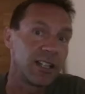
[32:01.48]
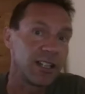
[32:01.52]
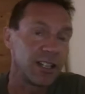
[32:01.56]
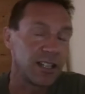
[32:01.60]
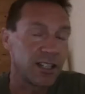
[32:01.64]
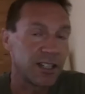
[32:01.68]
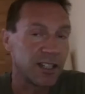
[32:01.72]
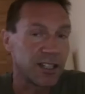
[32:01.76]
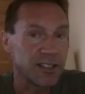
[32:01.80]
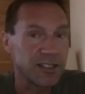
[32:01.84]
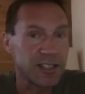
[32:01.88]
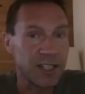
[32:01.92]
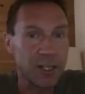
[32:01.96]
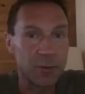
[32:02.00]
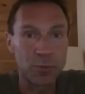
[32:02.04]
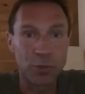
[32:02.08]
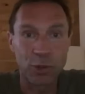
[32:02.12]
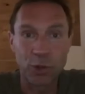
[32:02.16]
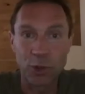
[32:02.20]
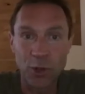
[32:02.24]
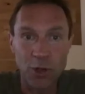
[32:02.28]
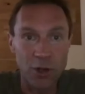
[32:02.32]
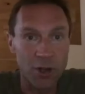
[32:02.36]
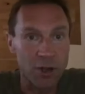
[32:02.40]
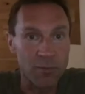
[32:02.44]
Christian
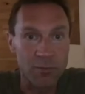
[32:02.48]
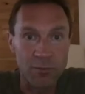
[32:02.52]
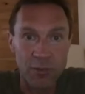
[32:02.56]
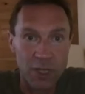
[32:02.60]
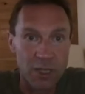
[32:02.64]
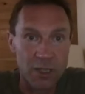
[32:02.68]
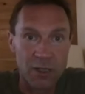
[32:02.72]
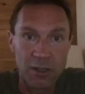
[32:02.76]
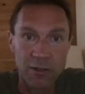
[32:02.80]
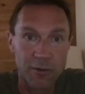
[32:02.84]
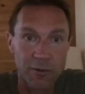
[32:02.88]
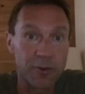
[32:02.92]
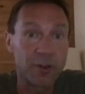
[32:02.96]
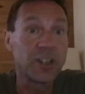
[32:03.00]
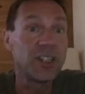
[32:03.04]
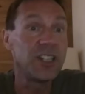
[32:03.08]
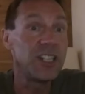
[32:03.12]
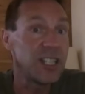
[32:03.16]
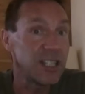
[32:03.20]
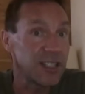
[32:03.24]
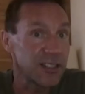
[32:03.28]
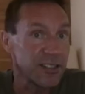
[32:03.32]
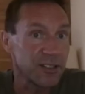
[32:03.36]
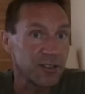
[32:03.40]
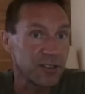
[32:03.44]
Prudhomme for
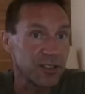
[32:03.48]
years.